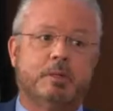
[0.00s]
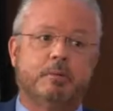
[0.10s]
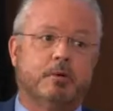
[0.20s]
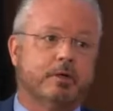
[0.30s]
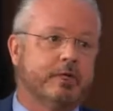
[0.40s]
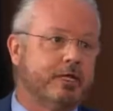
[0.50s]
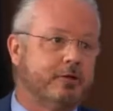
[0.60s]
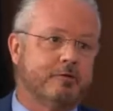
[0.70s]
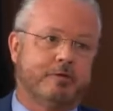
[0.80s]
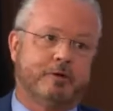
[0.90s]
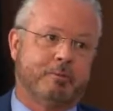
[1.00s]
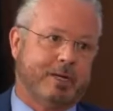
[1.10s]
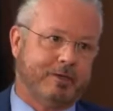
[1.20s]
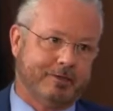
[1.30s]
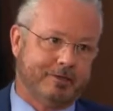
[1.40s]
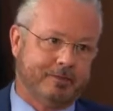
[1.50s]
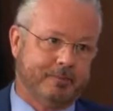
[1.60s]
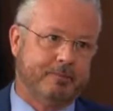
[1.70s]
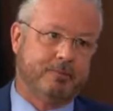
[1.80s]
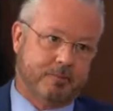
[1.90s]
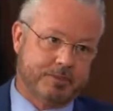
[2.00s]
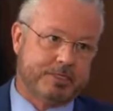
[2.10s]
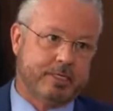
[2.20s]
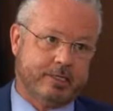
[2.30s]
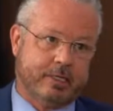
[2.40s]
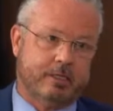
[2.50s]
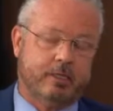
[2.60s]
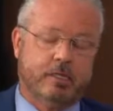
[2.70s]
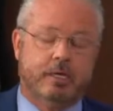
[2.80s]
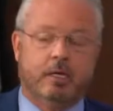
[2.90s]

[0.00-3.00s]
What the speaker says: And most people aren't going to hand over their ballot. We're seeing that.